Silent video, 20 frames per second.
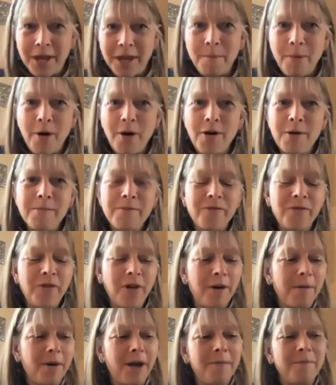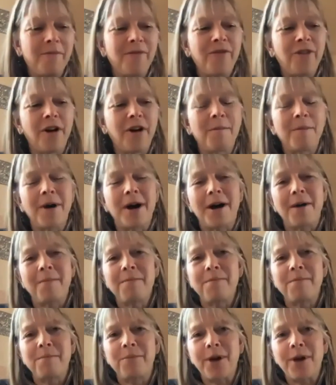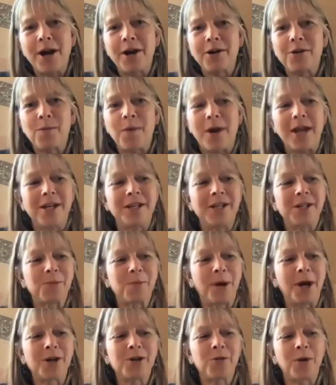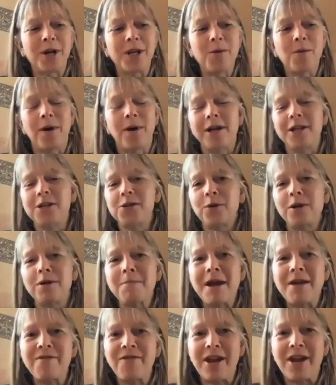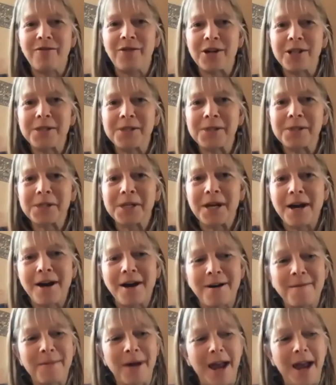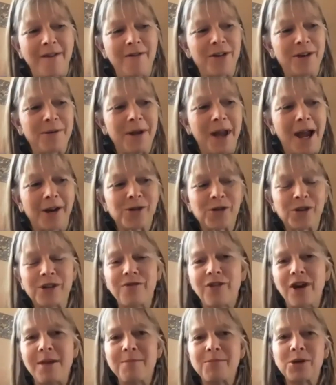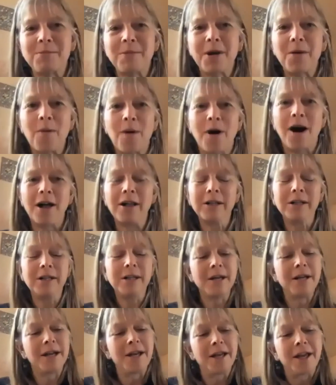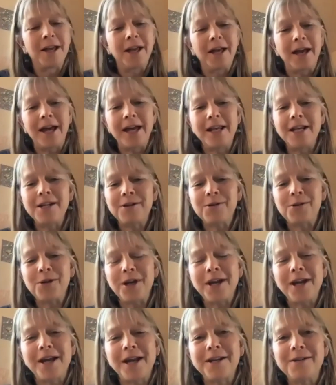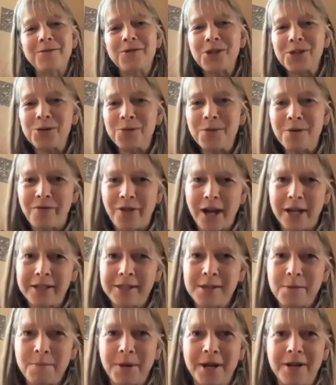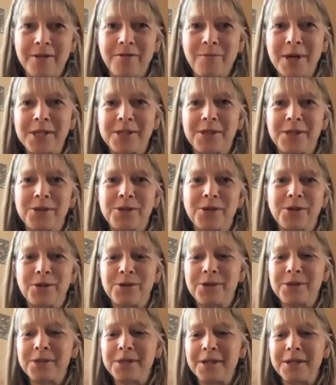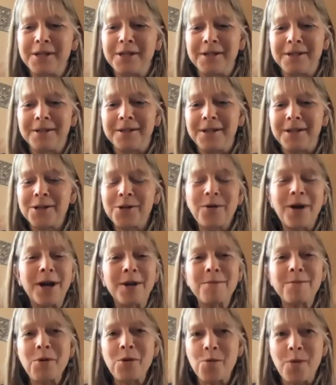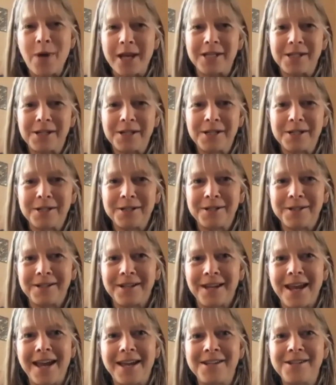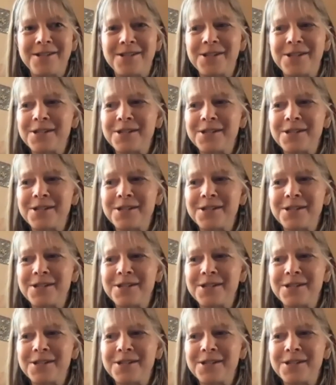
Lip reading: poem from Prayer and Wind. It's Prayer 21. It's one of my favorites. I have it actually framed on my wall. And it just reflects a bit of my sister's incredible wit and